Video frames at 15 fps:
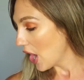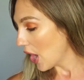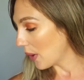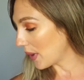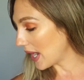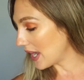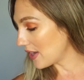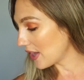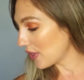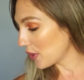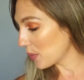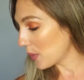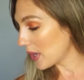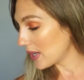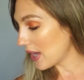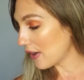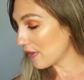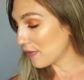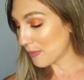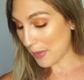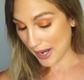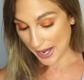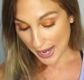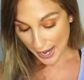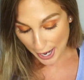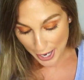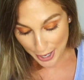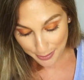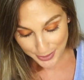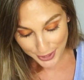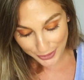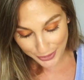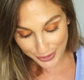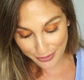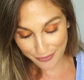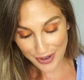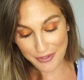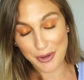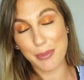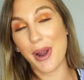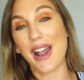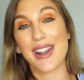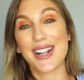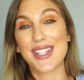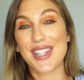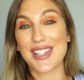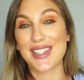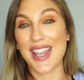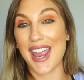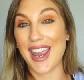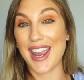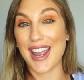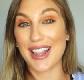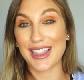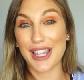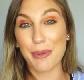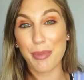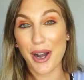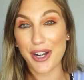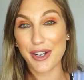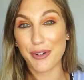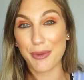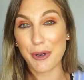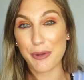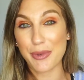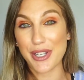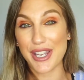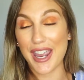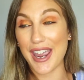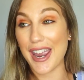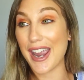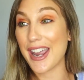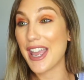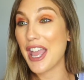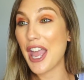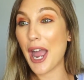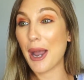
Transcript: Okay, another one of my absolute favorite products is a lip product from Urban Decay.